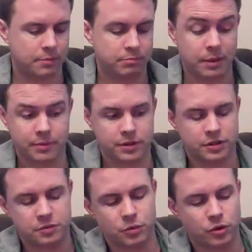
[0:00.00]
maybe because
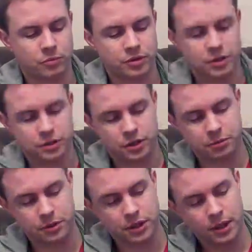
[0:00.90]
there's more competition, I
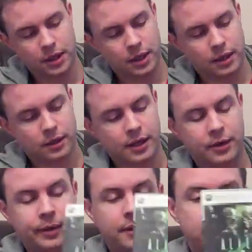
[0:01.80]
suppose.
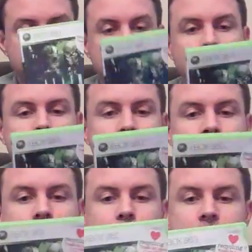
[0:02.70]
Anyway, Alien
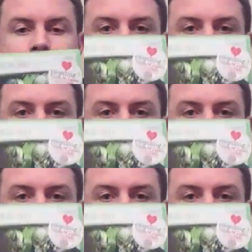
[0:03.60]
vs Predator,